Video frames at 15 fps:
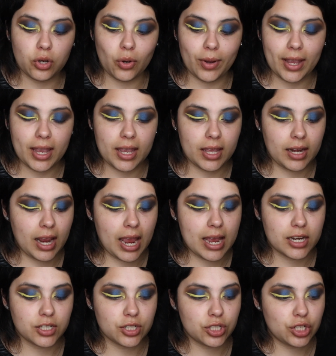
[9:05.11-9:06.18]
Go ahead
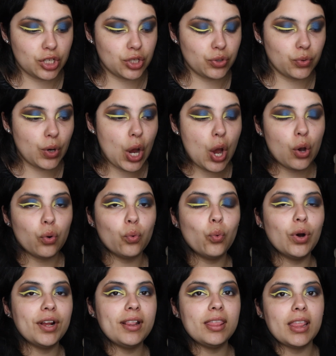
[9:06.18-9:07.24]
and do
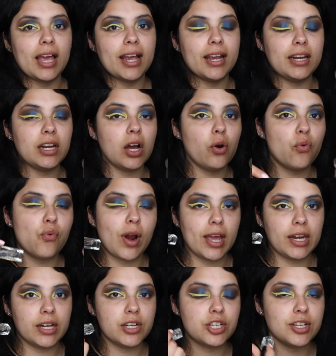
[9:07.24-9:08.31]
one line
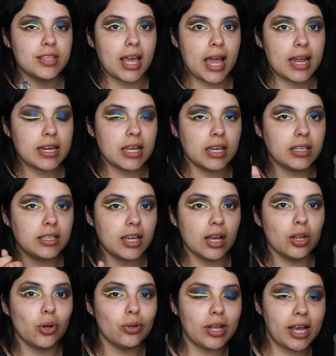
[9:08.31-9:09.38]
right under that
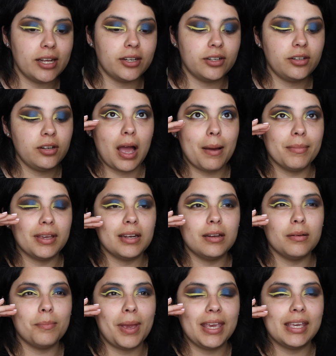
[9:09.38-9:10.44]
yellow liner. I'm
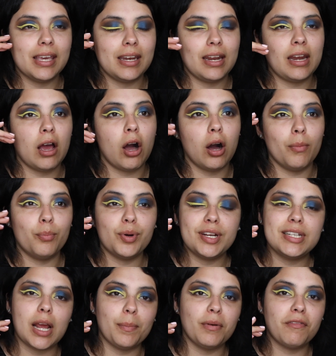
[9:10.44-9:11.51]
gonna make it an
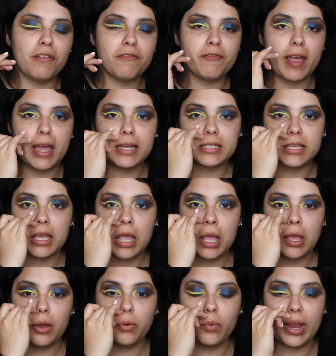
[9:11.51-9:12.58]
ombre type of effect
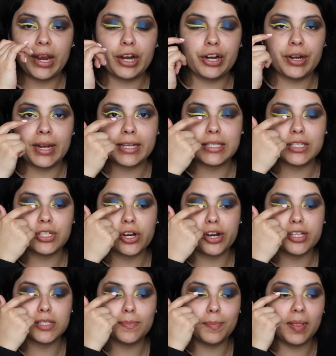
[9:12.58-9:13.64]
where it
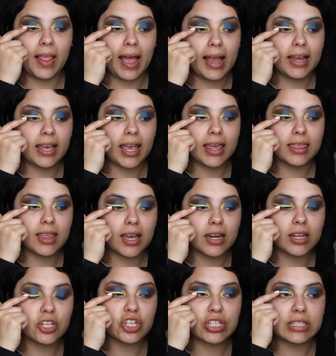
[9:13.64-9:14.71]
starts black and
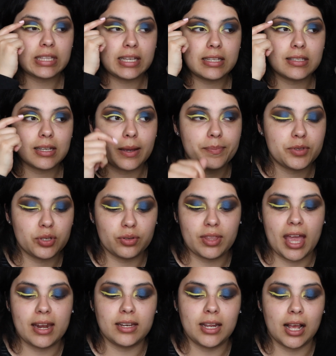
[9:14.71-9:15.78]
then it just leads up to
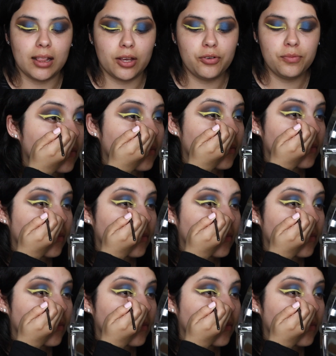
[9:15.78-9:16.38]
that yellow.